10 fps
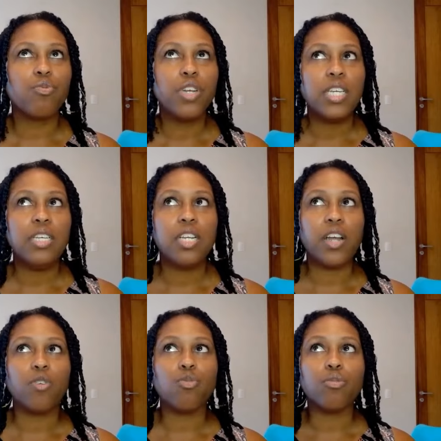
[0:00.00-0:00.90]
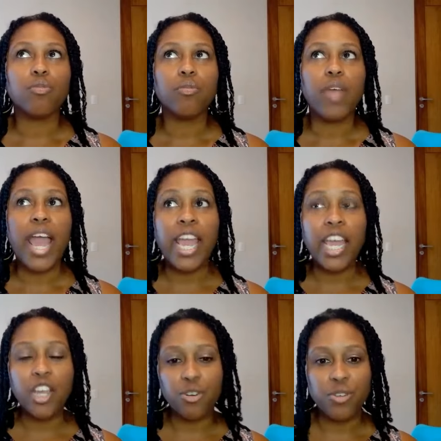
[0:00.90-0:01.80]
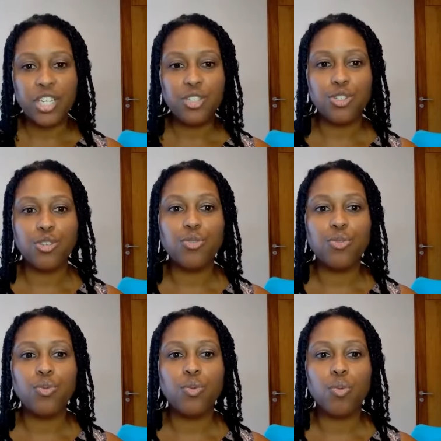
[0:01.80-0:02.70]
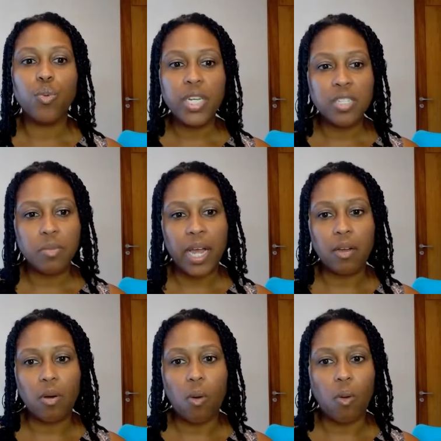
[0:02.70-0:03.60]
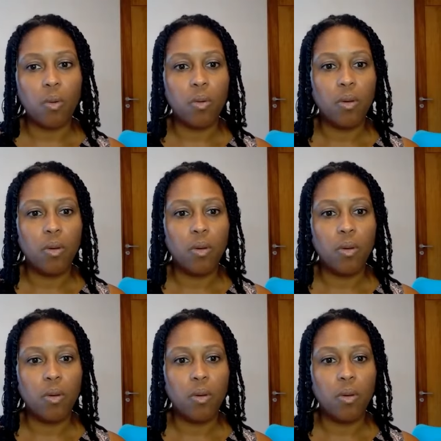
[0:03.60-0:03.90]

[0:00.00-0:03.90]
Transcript: really like anchor it to what is my goal?